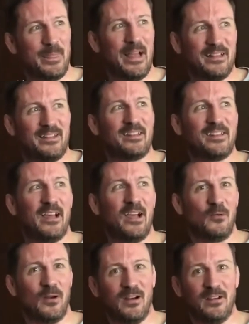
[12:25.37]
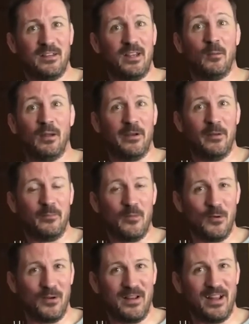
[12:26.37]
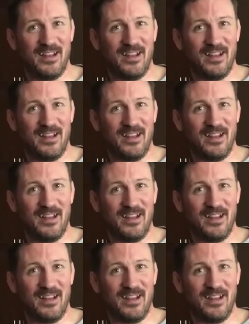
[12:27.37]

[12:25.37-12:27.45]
That's the side where I see him light up more than